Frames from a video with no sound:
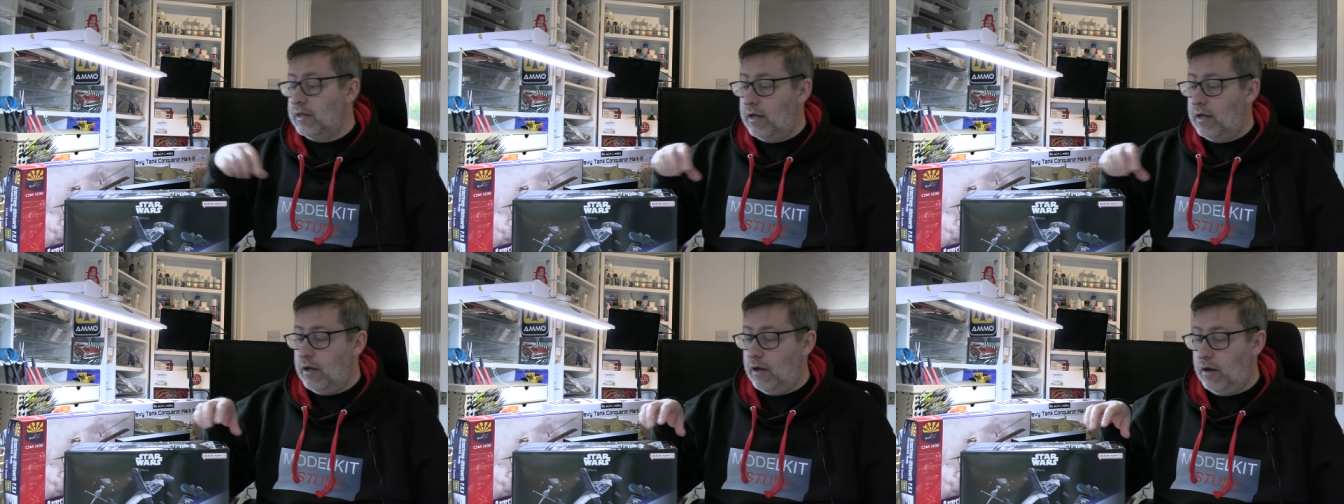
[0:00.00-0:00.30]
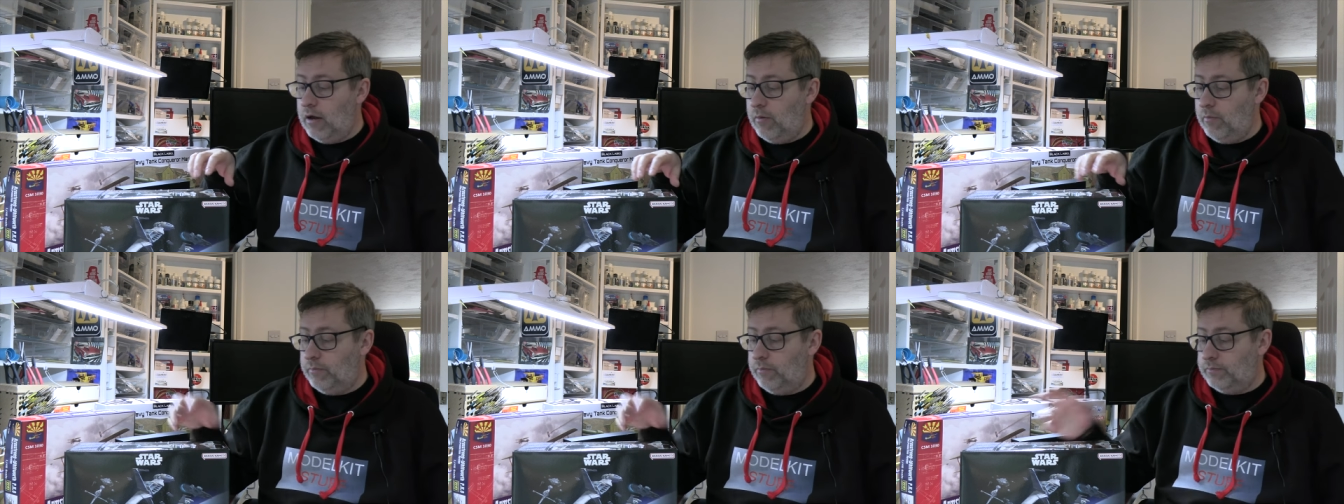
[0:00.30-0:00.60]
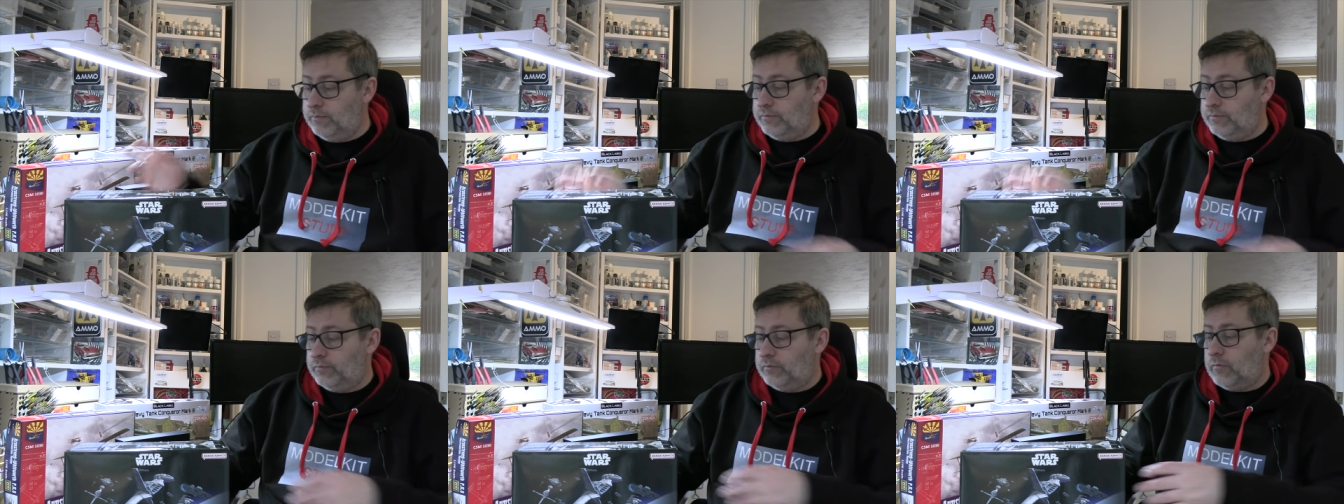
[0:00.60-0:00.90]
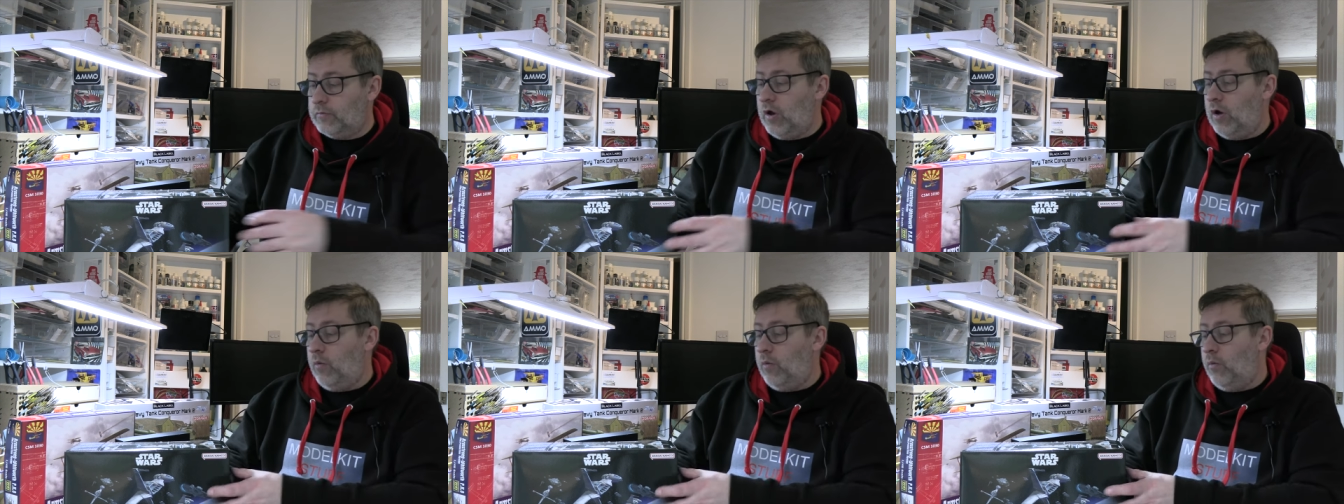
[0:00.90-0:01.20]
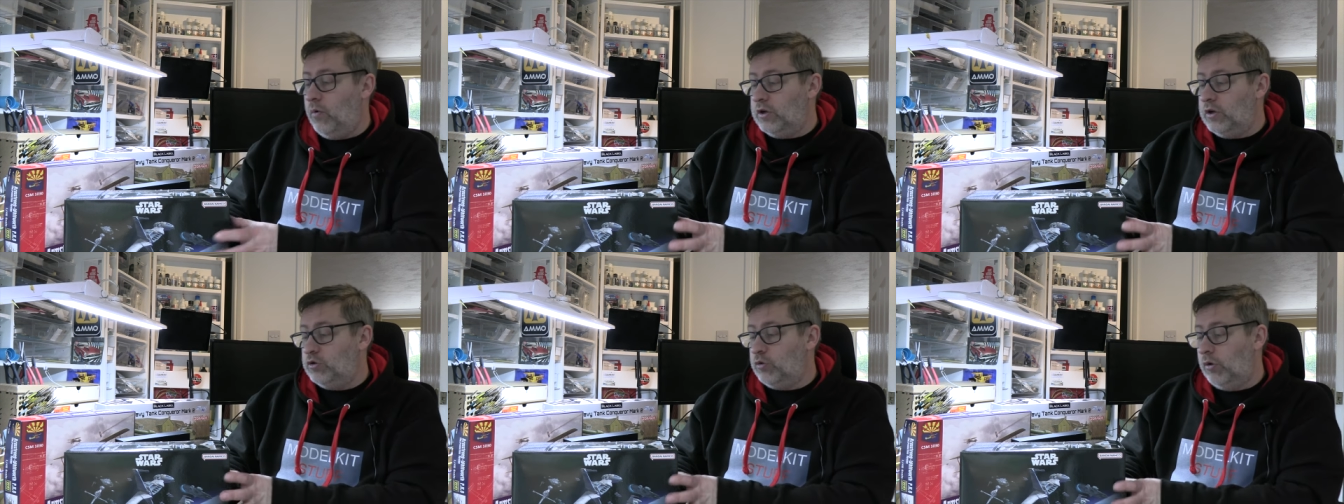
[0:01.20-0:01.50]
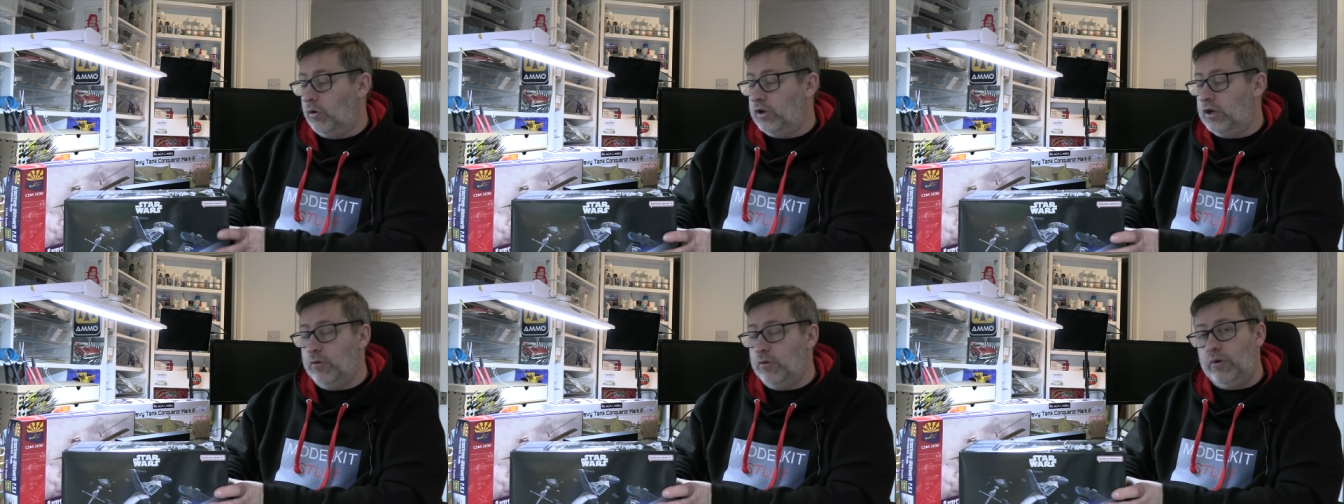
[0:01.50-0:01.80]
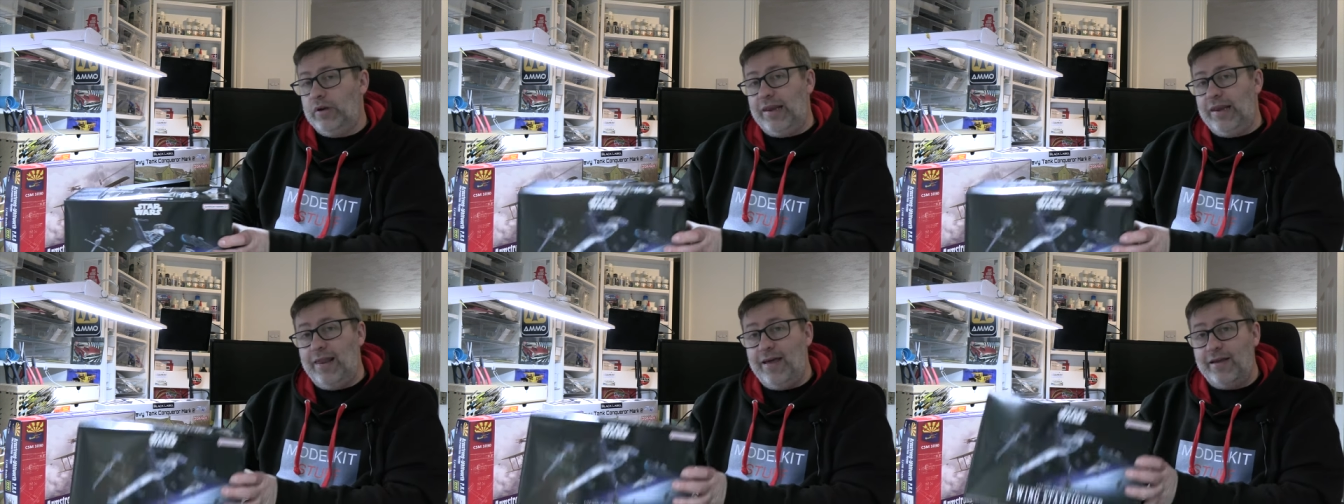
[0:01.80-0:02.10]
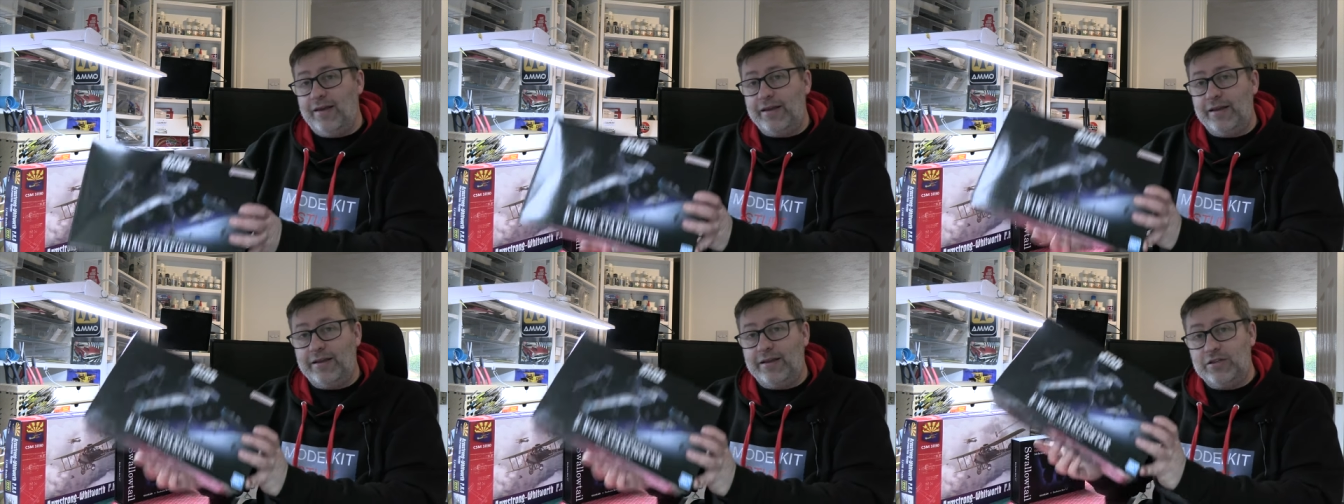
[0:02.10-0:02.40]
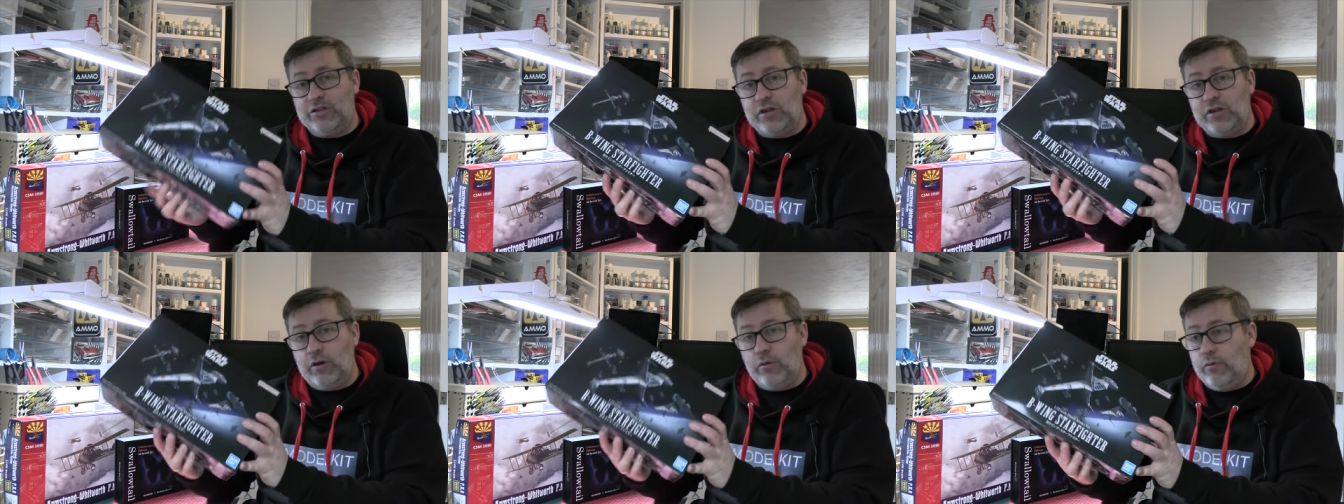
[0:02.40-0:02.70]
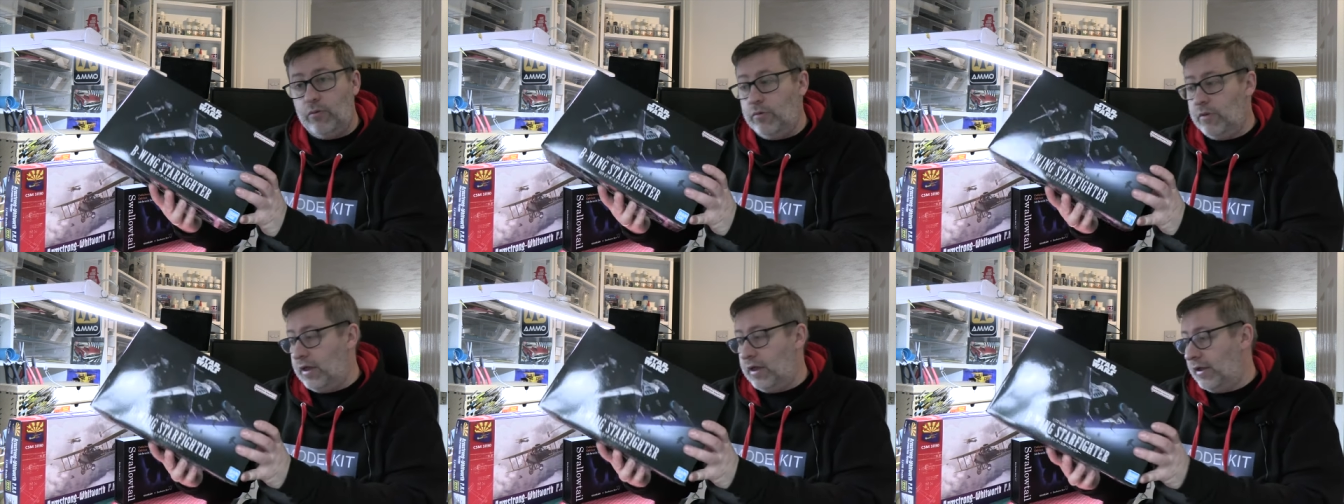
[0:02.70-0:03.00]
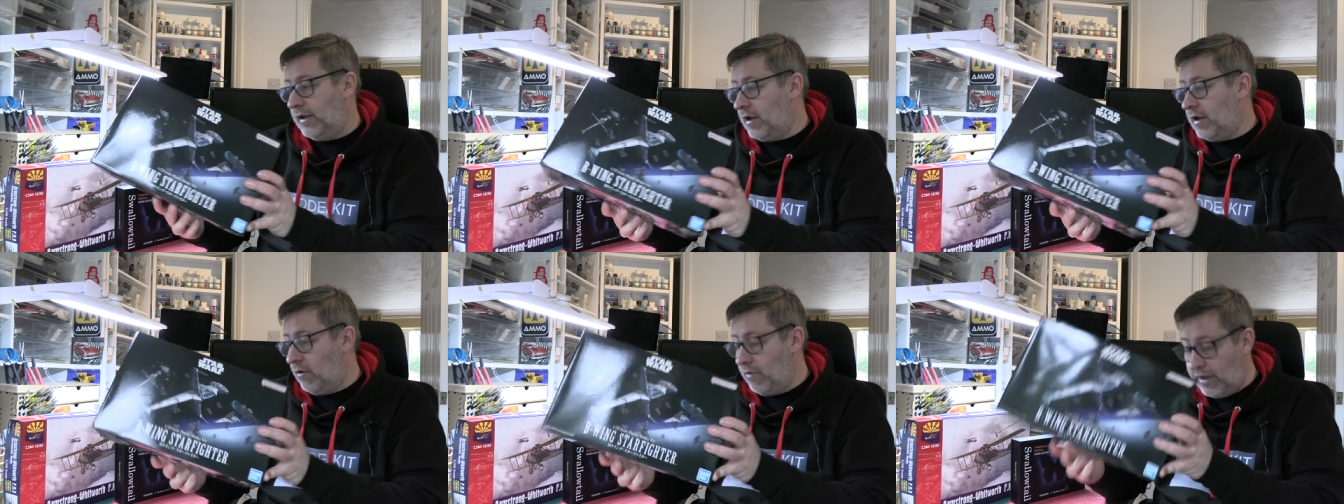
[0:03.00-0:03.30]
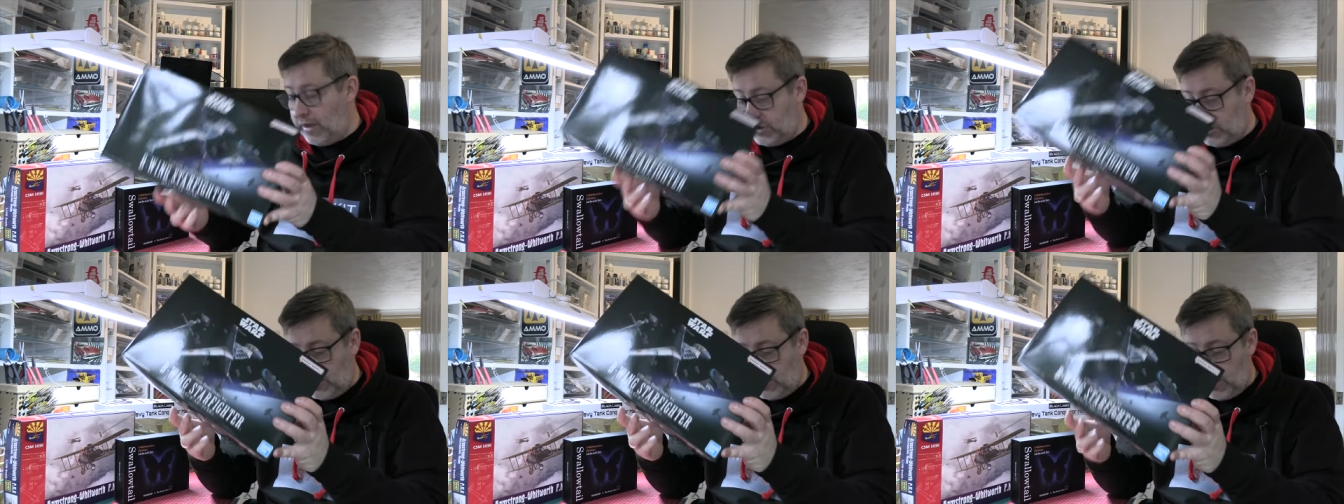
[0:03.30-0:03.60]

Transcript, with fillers: um, on which one you would like. So there you go. That's